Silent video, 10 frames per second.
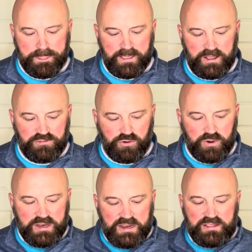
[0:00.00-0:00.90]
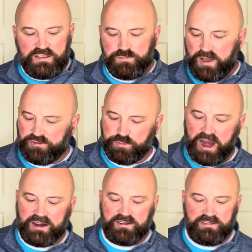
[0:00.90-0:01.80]
And so we need these best
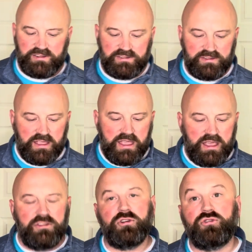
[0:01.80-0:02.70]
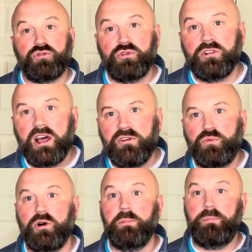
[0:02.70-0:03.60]
practices. And so true love
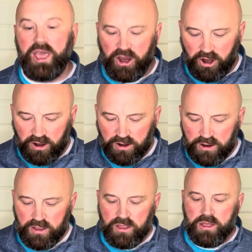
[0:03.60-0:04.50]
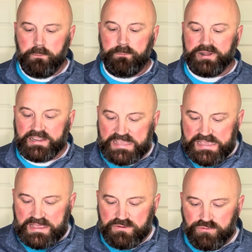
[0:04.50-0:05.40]
will bear,
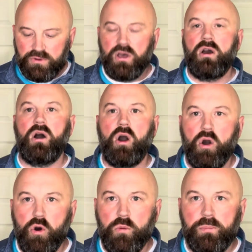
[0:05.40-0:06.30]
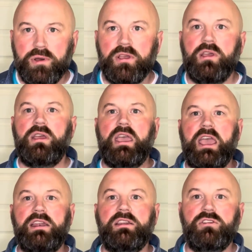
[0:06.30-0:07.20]
believe, hope,
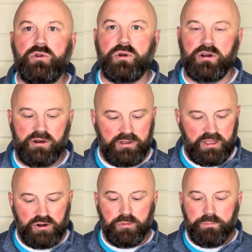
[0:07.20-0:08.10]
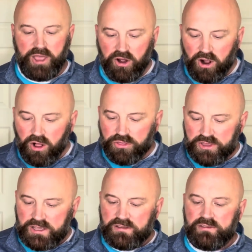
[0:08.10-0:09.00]
and endure. It'll bear all
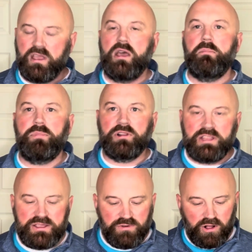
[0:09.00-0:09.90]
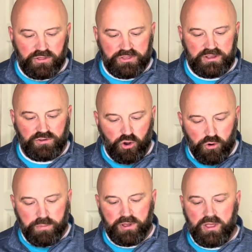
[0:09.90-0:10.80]
things, believe all things,
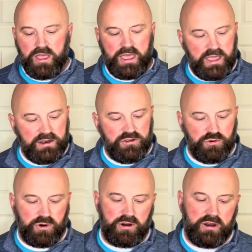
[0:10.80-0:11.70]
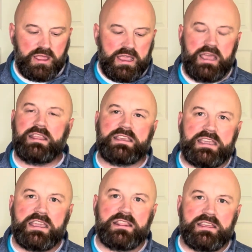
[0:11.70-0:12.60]
hope, and endure. And the
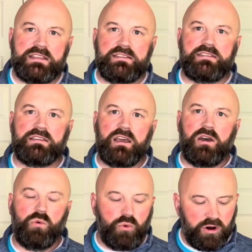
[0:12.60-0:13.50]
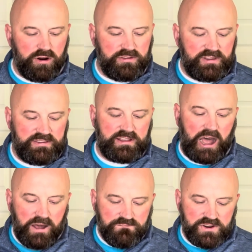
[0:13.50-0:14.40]
key in these words is
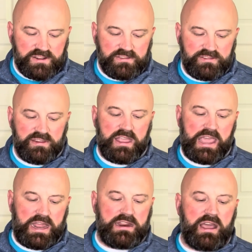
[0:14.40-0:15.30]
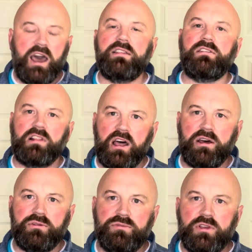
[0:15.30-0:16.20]
confidence in God's
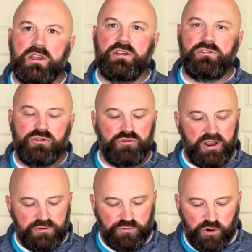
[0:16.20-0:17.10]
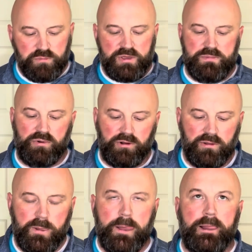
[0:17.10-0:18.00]
love to transform people.
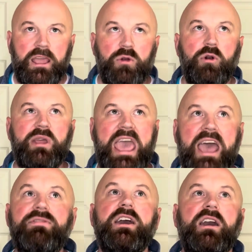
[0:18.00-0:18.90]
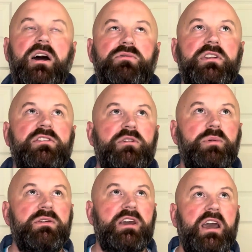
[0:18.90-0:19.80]
And when we have that confidence to
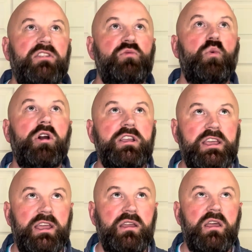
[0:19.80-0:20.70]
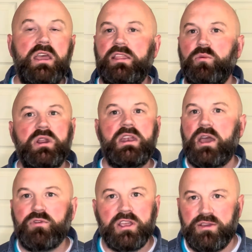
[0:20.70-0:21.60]
believe that God's working, then we
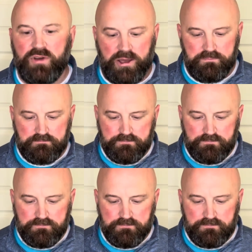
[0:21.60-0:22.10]
never give up.